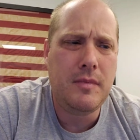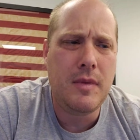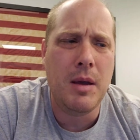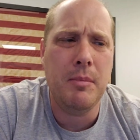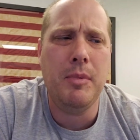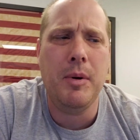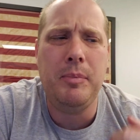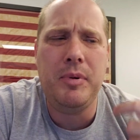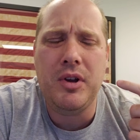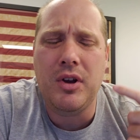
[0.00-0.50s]

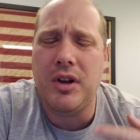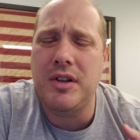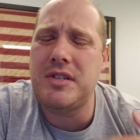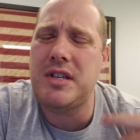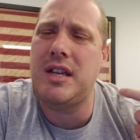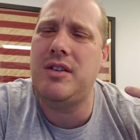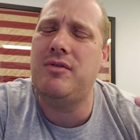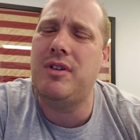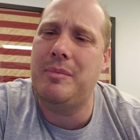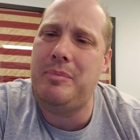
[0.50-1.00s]
but because
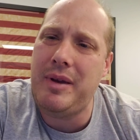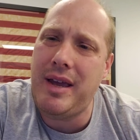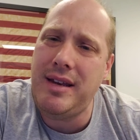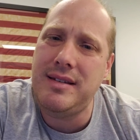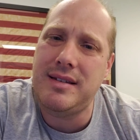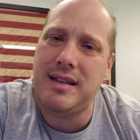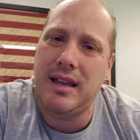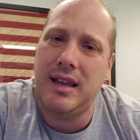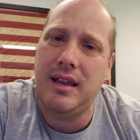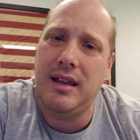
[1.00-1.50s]
in
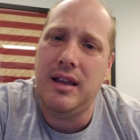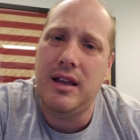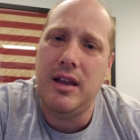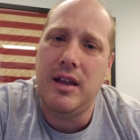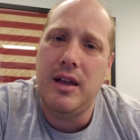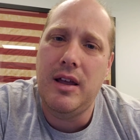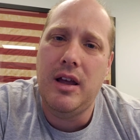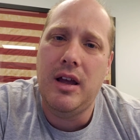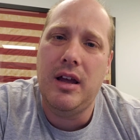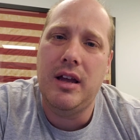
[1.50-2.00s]
repenting
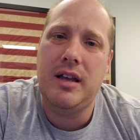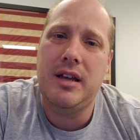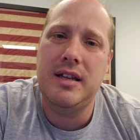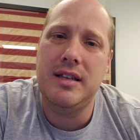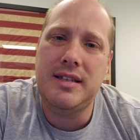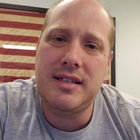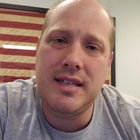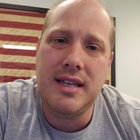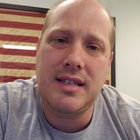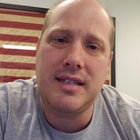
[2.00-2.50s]

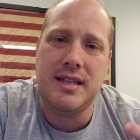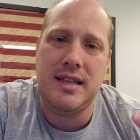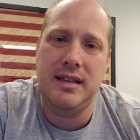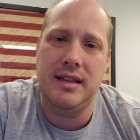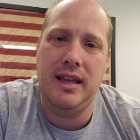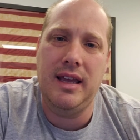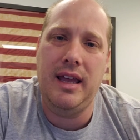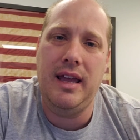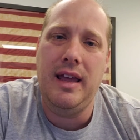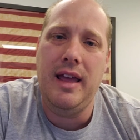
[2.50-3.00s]

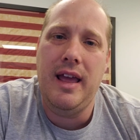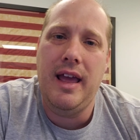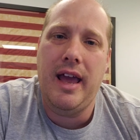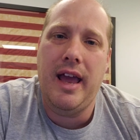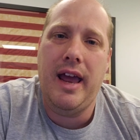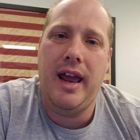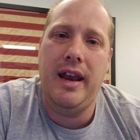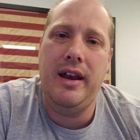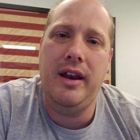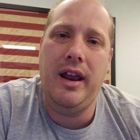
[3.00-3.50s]
consistently
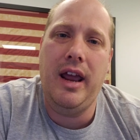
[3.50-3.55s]
and,